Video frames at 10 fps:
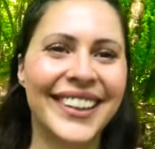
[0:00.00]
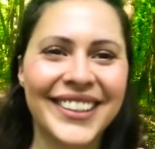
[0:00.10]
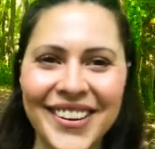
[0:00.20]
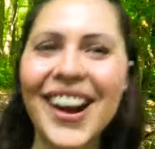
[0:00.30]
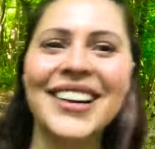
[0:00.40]

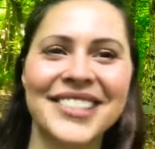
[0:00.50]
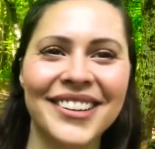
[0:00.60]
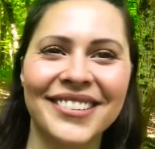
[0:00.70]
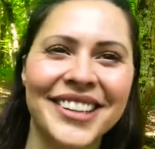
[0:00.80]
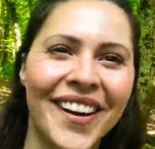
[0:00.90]
You guys
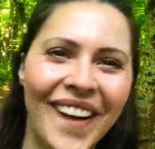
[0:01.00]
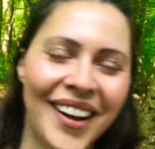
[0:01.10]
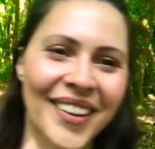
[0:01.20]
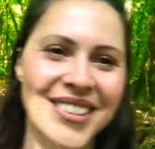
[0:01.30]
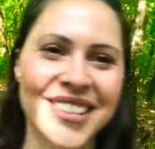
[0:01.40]
all know how
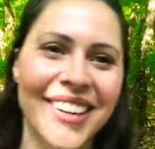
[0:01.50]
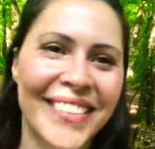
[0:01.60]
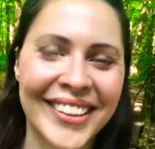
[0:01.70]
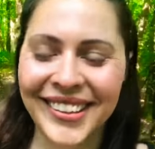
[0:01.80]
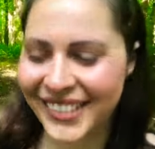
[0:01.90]
that's
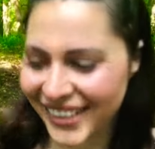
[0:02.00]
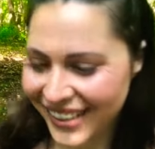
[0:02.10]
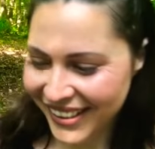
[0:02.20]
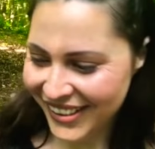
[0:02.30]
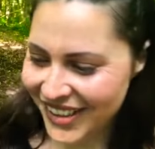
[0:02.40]
going.
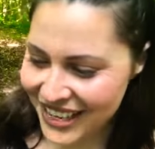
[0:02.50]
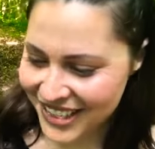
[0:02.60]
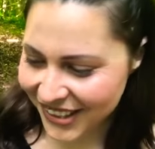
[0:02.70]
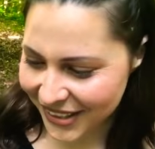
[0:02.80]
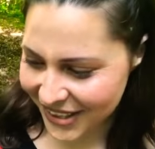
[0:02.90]
You guys
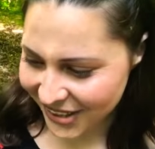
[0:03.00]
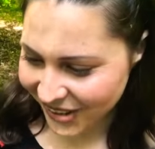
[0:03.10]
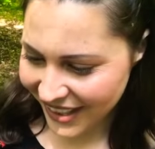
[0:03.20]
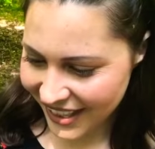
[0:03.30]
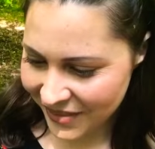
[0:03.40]
know the
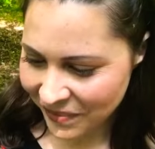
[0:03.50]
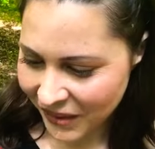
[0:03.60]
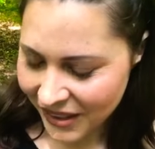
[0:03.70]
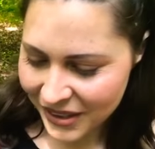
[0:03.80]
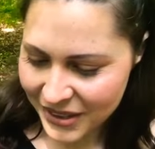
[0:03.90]
story.
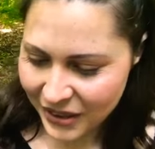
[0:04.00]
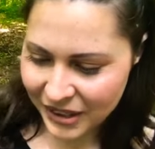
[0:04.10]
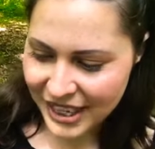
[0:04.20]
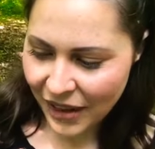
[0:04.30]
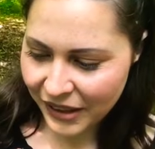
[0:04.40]
So they're
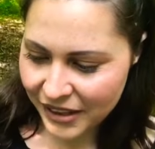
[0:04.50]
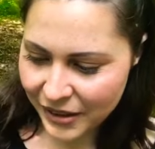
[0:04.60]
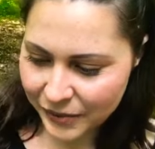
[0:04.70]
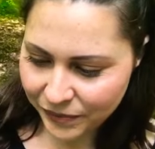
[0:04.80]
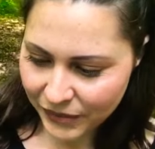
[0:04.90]
telling
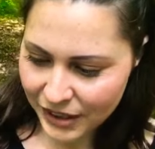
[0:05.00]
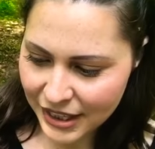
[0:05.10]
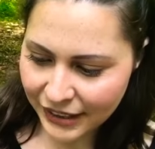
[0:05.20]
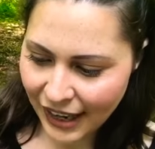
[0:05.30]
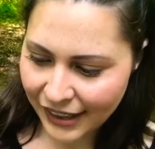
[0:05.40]
you to
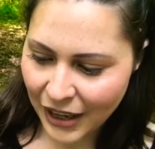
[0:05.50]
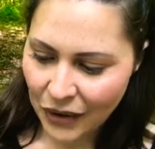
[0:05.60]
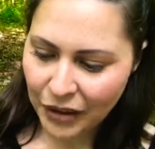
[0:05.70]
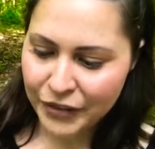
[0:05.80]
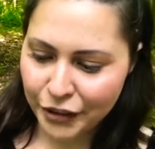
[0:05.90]
let go
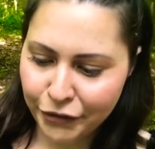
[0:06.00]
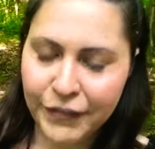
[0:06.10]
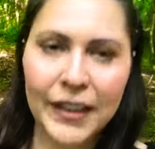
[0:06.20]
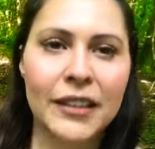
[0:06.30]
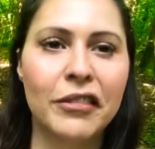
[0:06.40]
of your
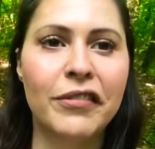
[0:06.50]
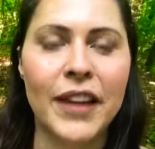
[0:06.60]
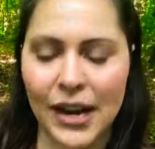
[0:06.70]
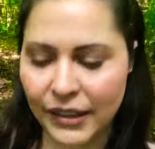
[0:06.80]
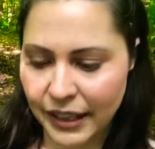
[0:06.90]
fear of
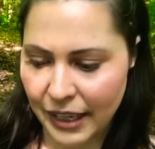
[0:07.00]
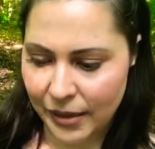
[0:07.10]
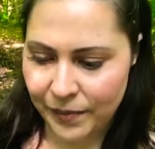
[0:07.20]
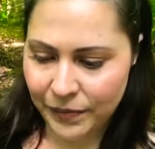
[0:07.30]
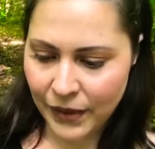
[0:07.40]
failing.
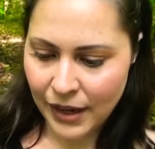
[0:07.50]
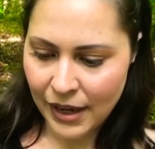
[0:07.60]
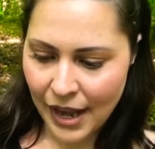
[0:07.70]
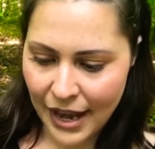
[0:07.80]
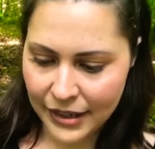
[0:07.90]

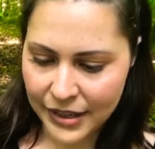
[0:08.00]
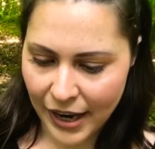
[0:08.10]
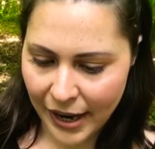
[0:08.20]
And